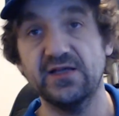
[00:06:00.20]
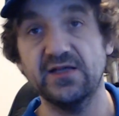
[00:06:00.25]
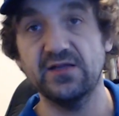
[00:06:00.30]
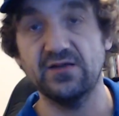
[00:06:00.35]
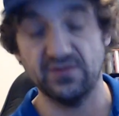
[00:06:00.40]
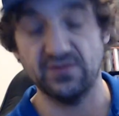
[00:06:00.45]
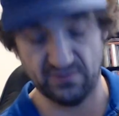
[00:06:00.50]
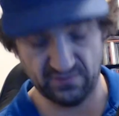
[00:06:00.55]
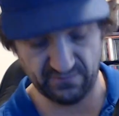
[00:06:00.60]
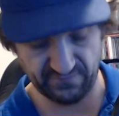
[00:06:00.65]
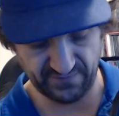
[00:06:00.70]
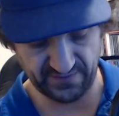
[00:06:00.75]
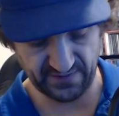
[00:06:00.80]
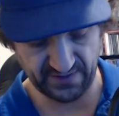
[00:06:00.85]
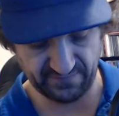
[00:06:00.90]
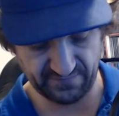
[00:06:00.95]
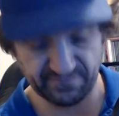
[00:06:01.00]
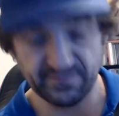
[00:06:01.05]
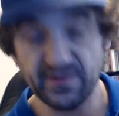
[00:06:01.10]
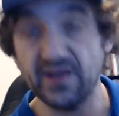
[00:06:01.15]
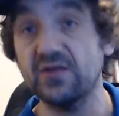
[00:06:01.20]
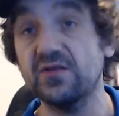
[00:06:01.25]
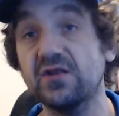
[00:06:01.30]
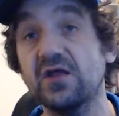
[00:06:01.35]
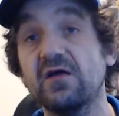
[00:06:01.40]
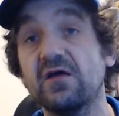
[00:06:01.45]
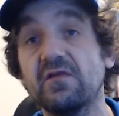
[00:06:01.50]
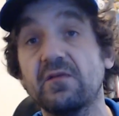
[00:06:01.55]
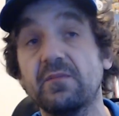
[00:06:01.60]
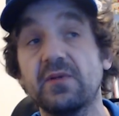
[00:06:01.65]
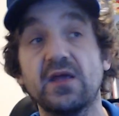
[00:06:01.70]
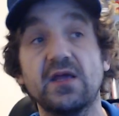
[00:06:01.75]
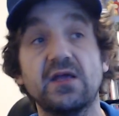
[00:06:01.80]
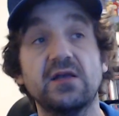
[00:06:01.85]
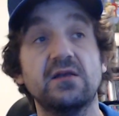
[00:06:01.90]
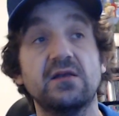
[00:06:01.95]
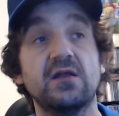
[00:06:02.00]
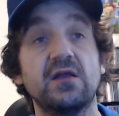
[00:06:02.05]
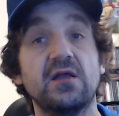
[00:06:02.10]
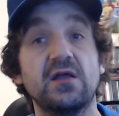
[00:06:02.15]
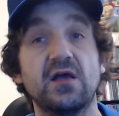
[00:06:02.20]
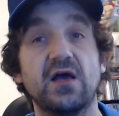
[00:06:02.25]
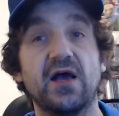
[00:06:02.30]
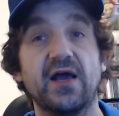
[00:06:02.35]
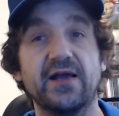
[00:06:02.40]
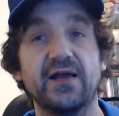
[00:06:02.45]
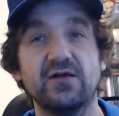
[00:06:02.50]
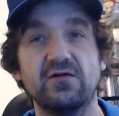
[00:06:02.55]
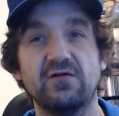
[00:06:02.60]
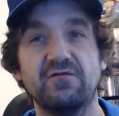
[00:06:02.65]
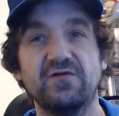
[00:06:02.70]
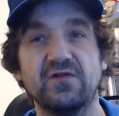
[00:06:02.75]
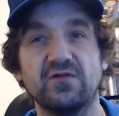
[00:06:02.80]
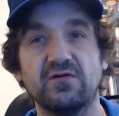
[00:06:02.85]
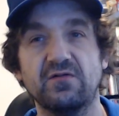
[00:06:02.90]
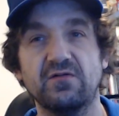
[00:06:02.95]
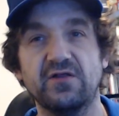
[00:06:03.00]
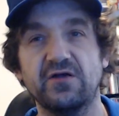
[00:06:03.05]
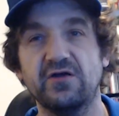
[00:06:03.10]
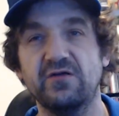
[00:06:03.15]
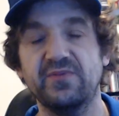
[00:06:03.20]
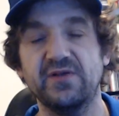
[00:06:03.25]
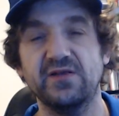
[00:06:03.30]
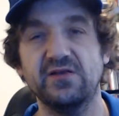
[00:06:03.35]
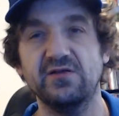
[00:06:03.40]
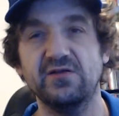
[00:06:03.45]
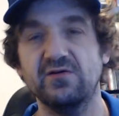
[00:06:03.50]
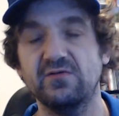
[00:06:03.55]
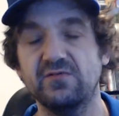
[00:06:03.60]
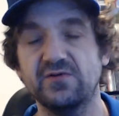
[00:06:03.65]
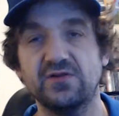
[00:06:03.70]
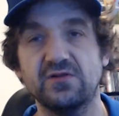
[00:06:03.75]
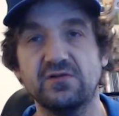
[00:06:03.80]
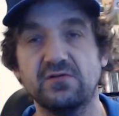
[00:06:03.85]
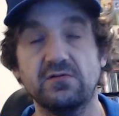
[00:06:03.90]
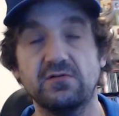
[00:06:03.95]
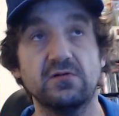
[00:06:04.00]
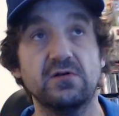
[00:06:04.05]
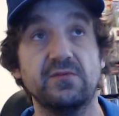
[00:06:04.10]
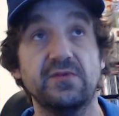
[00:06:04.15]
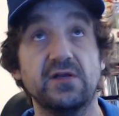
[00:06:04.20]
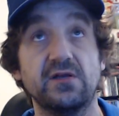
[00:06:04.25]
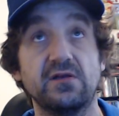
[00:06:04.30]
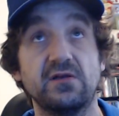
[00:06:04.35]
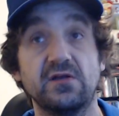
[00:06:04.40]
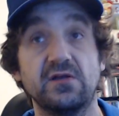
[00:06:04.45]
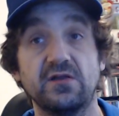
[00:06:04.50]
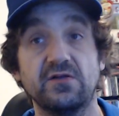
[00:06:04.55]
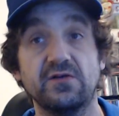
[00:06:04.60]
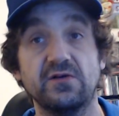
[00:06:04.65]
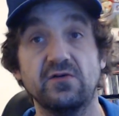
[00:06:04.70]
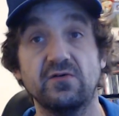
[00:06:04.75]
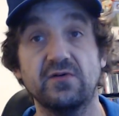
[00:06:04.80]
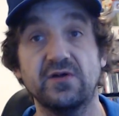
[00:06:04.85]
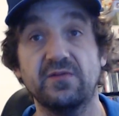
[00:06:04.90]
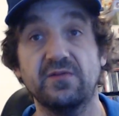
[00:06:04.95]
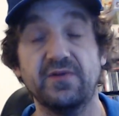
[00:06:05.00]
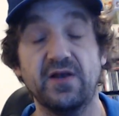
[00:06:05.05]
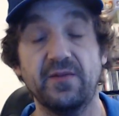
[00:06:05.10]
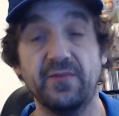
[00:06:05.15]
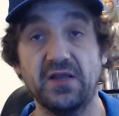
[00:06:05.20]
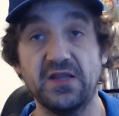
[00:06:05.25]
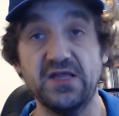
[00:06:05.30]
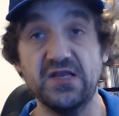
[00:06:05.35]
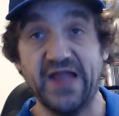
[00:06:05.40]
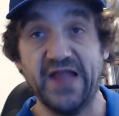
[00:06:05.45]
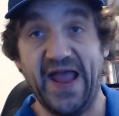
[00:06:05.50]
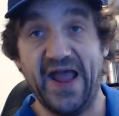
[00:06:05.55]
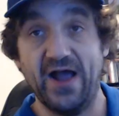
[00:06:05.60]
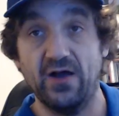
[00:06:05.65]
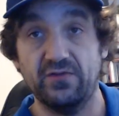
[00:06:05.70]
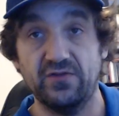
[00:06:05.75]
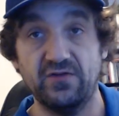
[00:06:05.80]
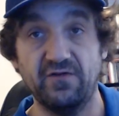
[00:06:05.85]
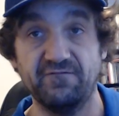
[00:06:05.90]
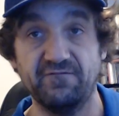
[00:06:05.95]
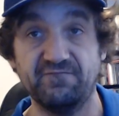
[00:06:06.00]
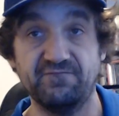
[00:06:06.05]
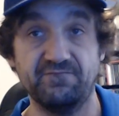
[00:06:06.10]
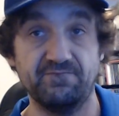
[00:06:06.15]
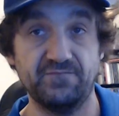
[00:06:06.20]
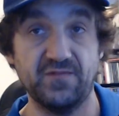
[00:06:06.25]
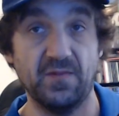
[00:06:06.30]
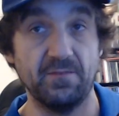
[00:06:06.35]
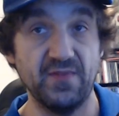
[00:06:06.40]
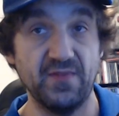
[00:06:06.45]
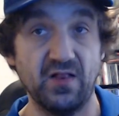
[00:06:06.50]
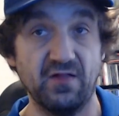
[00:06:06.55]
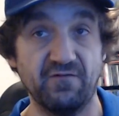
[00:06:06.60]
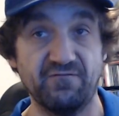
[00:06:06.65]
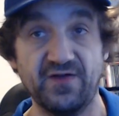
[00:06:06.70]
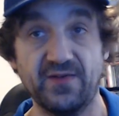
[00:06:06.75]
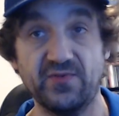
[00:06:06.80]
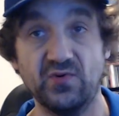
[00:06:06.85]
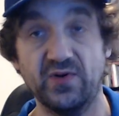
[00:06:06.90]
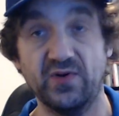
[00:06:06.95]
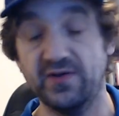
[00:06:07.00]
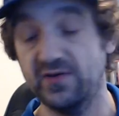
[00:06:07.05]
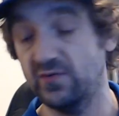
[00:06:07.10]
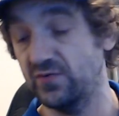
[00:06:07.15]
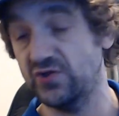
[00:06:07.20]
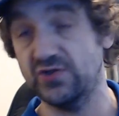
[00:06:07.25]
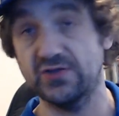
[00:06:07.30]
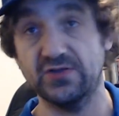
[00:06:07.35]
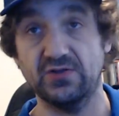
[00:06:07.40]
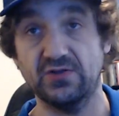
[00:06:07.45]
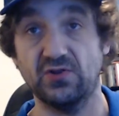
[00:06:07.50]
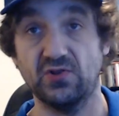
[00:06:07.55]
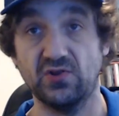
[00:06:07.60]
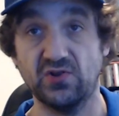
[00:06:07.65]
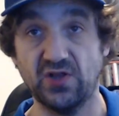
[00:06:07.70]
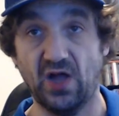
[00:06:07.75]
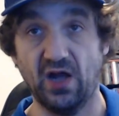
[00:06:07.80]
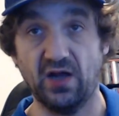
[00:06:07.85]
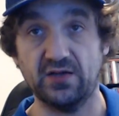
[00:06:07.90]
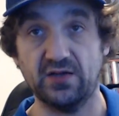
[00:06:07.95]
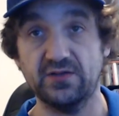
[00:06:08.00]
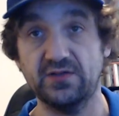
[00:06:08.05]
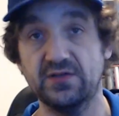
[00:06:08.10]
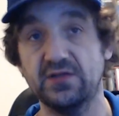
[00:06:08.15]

so hopefully that takes care of the pain. I gotta go to physical therapy too, which is gonna be another annoyance. But I'm at least out till the middle of February, which sucks.